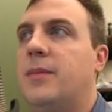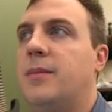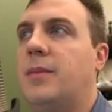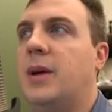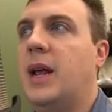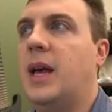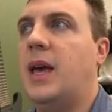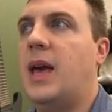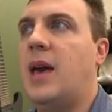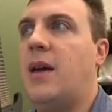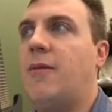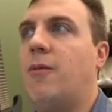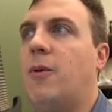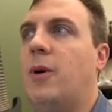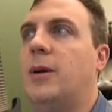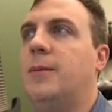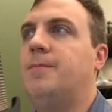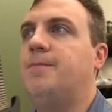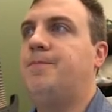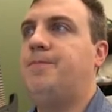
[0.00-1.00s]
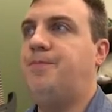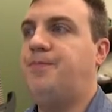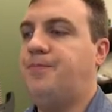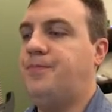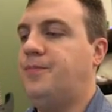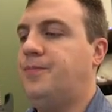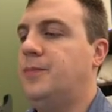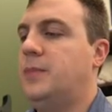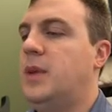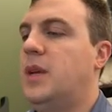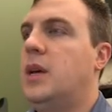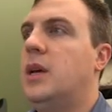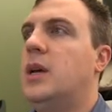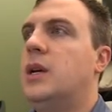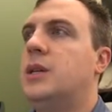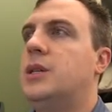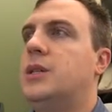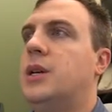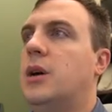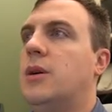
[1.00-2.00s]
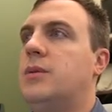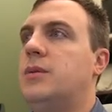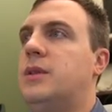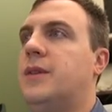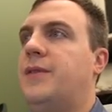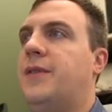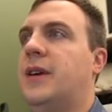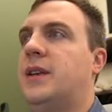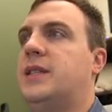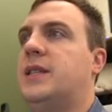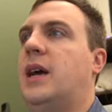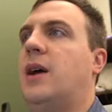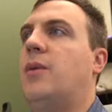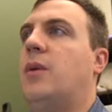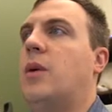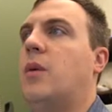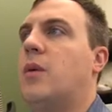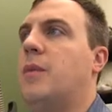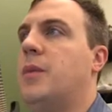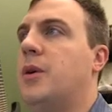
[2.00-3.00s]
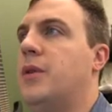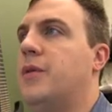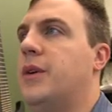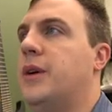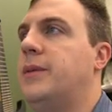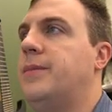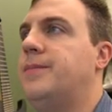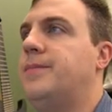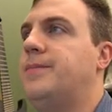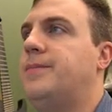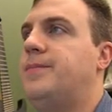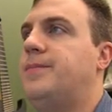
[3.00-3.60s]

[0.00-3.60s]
but I gave one. So to fix that, we remove it.